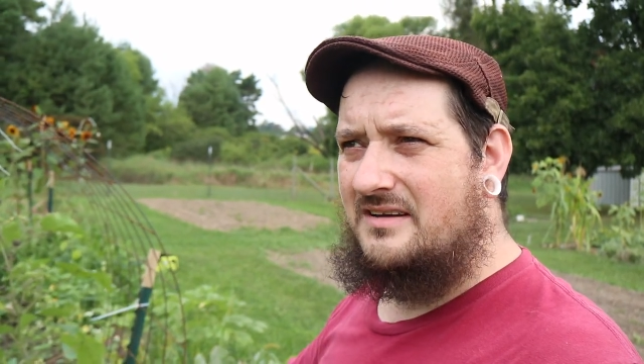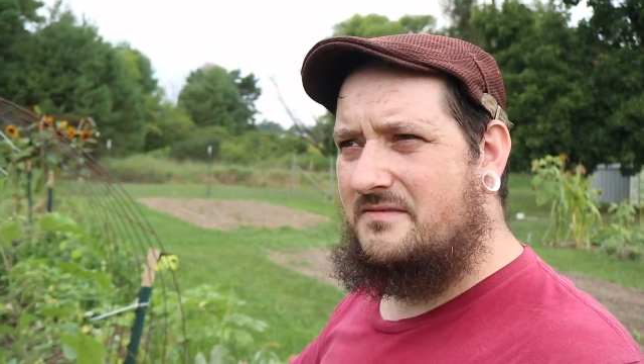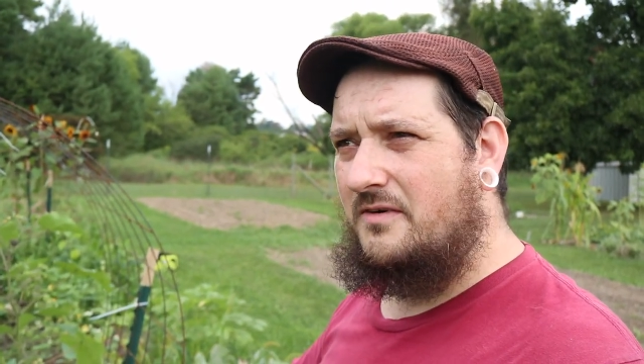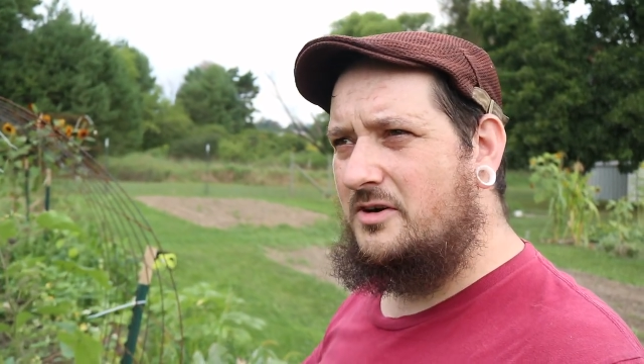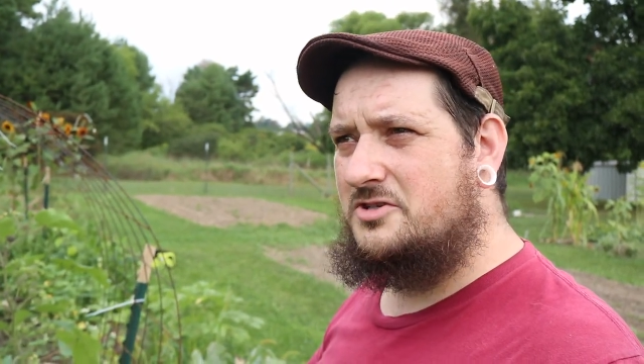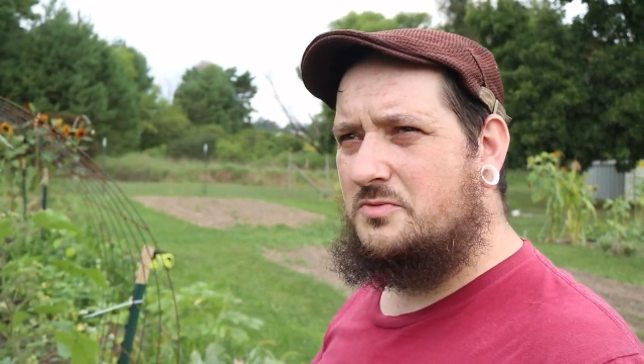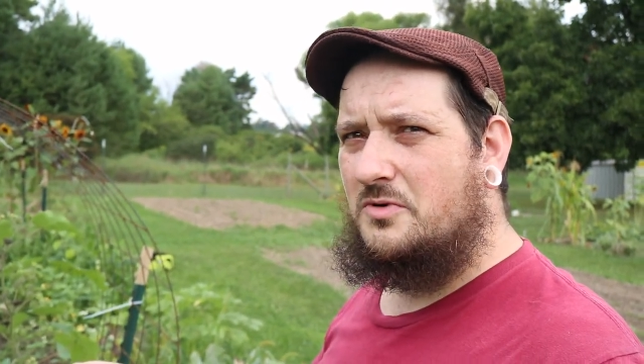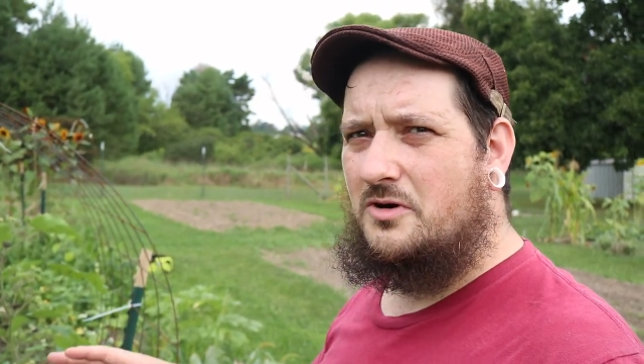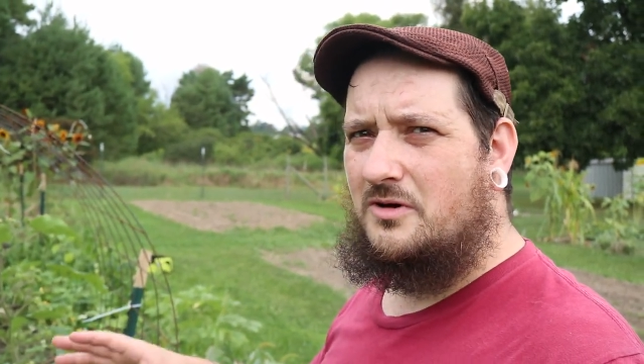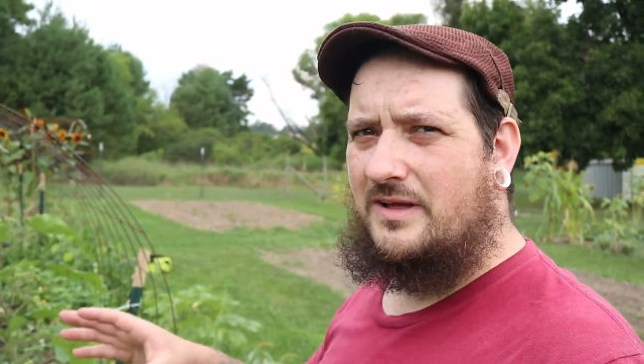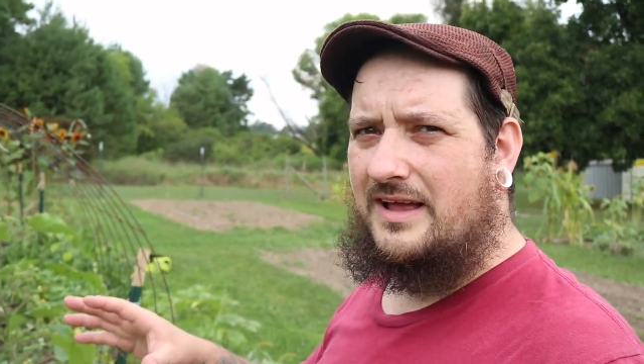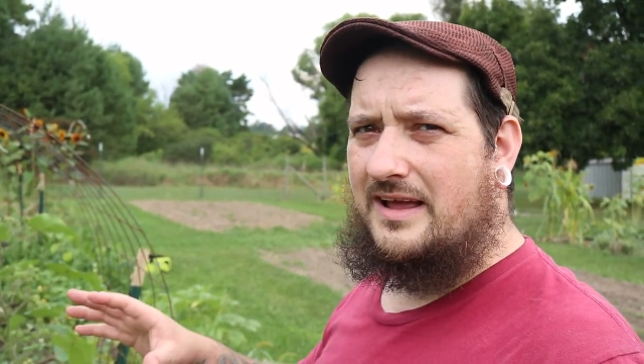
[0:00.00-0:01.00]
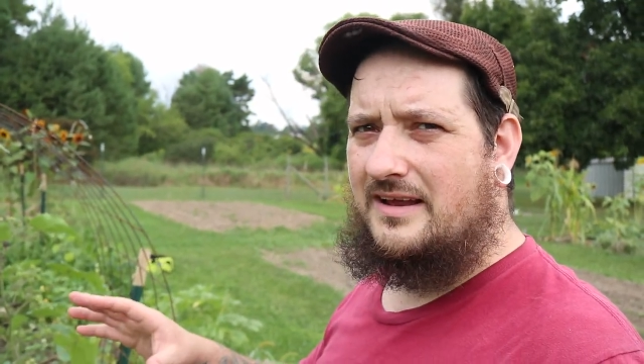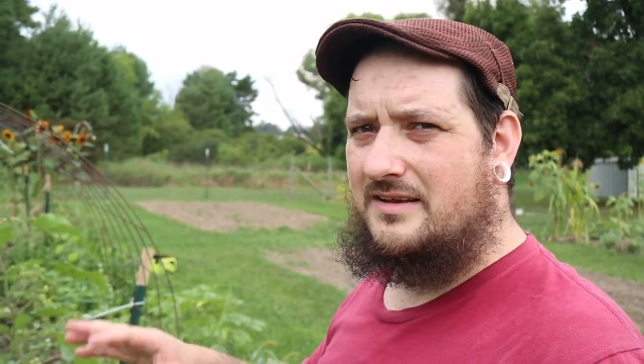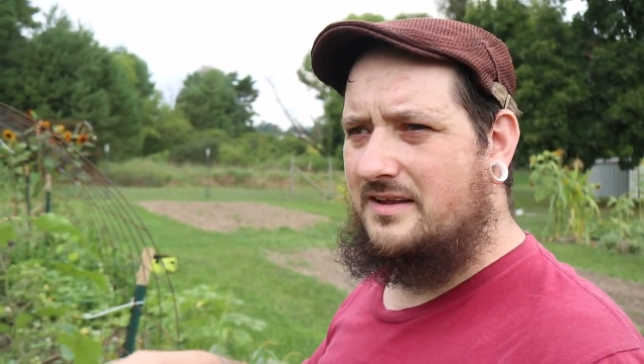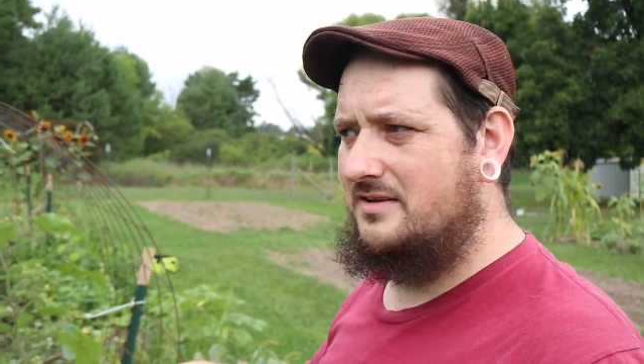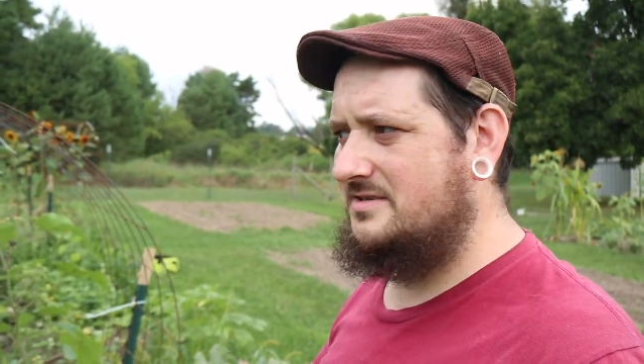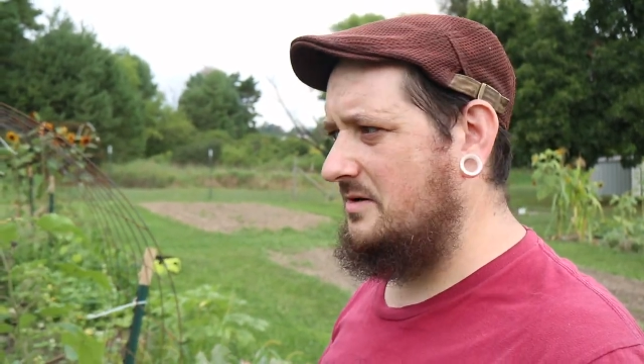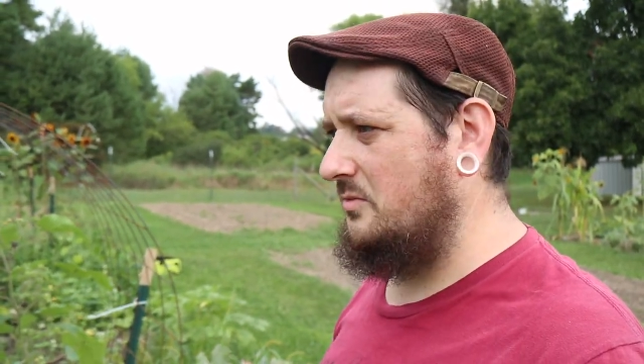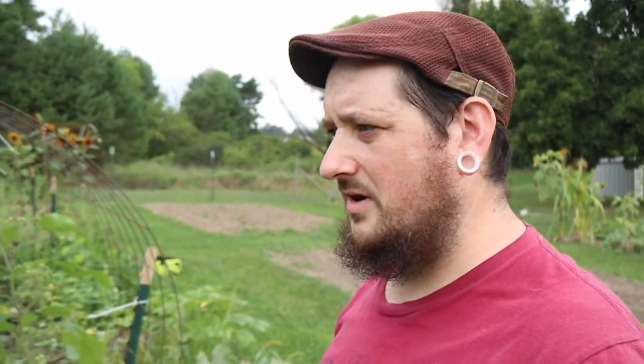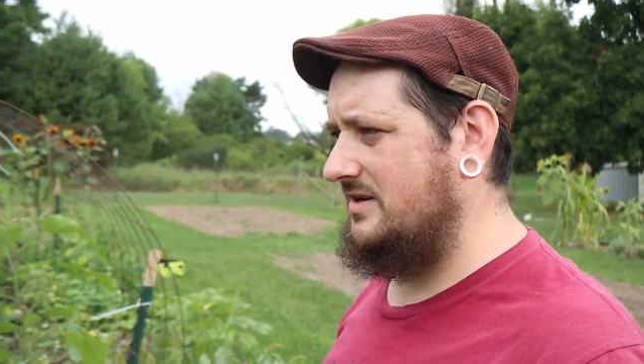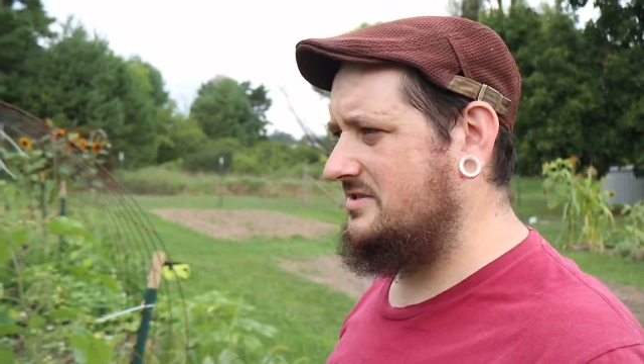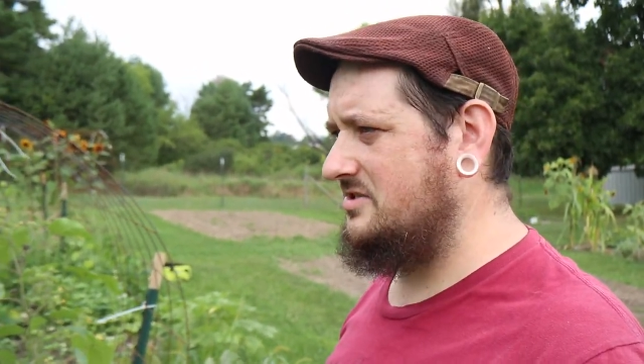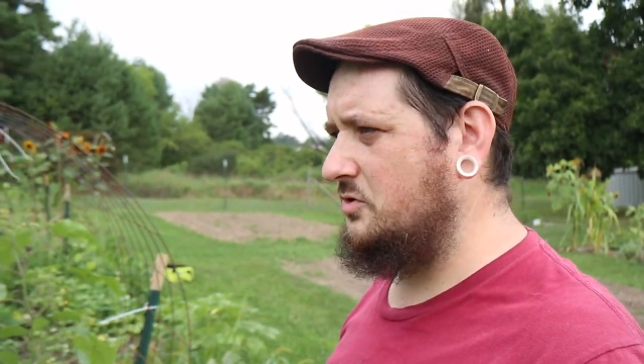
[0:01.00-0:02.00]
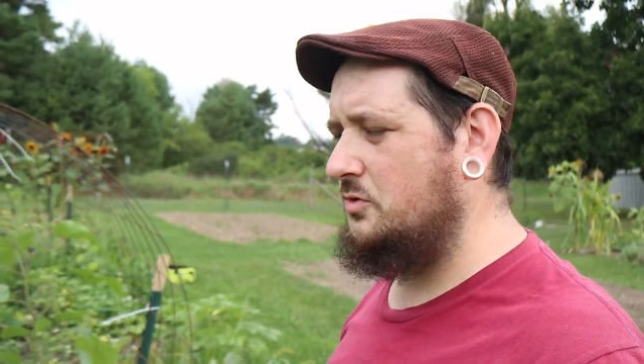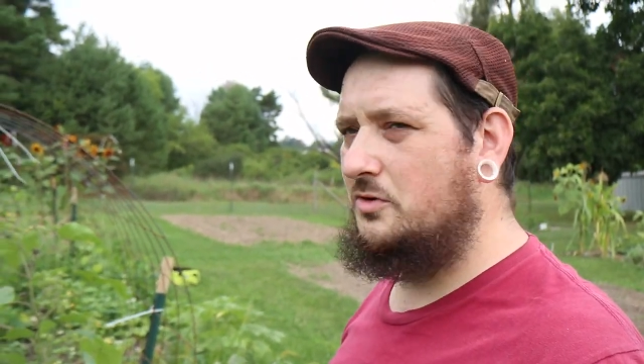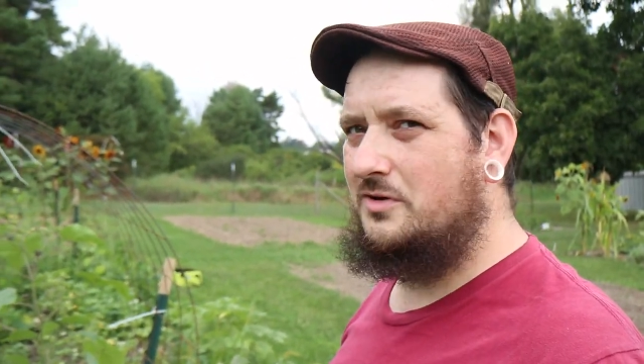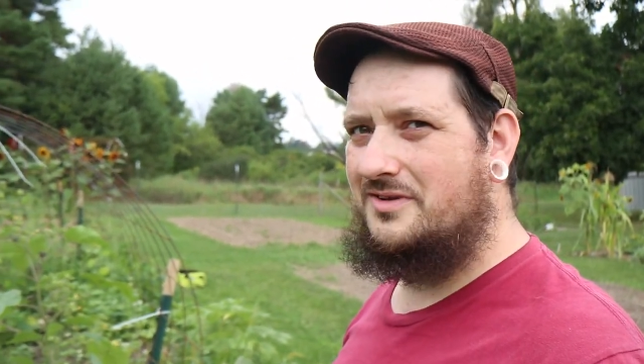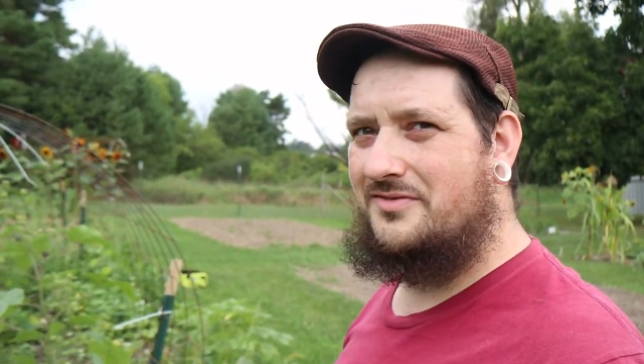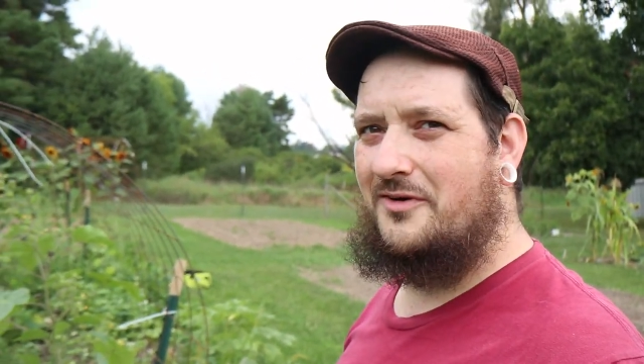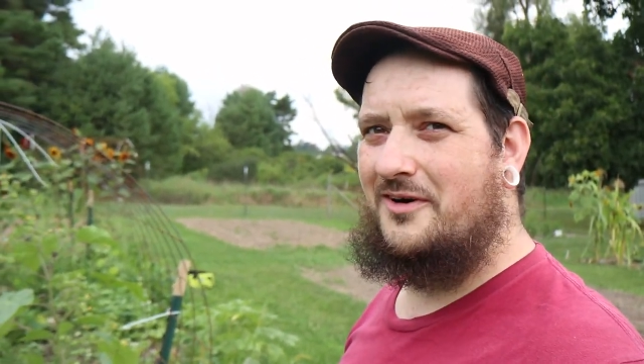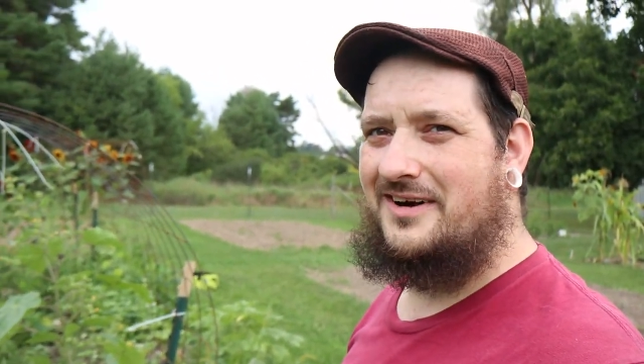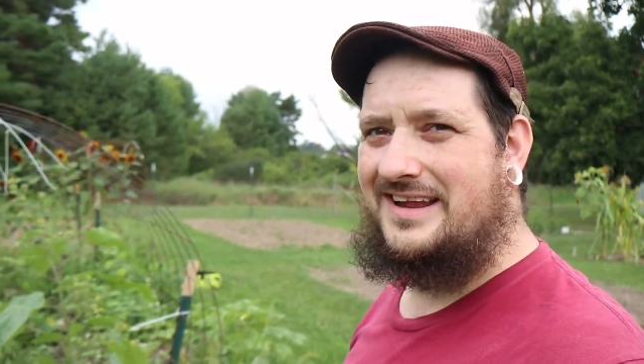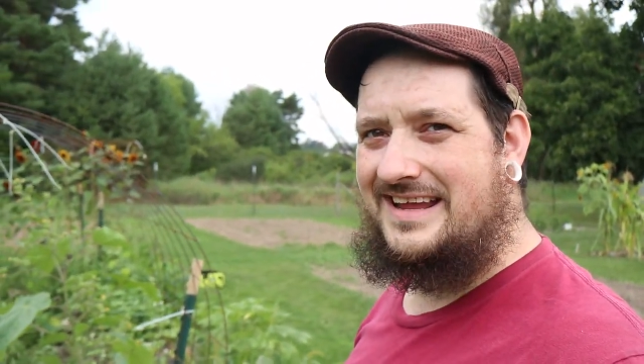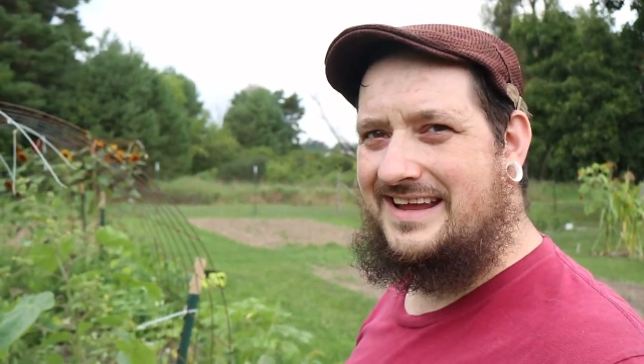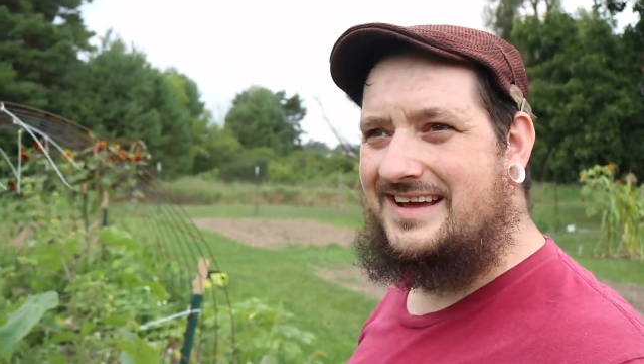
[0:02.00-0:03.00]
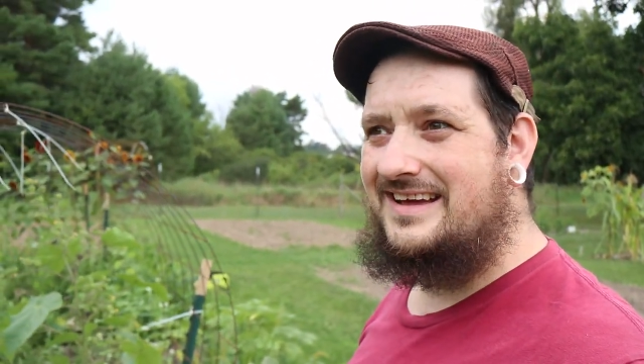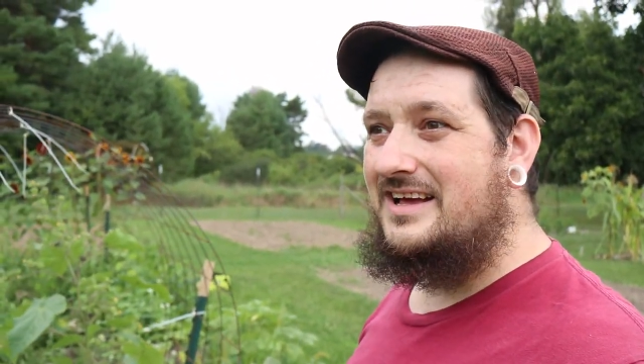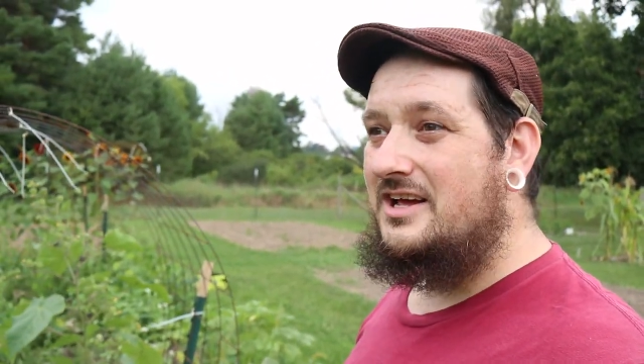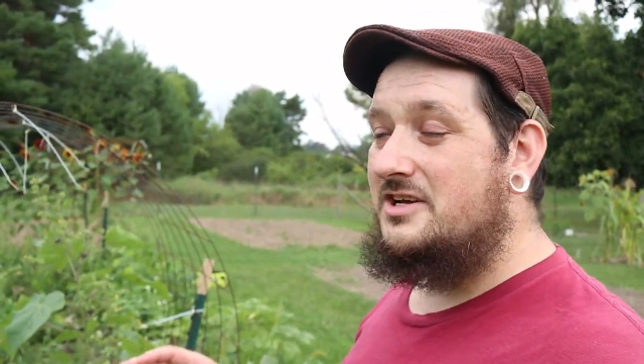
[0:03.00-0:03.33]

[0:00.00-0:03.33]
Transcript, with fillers: virtual and somewhat school for E.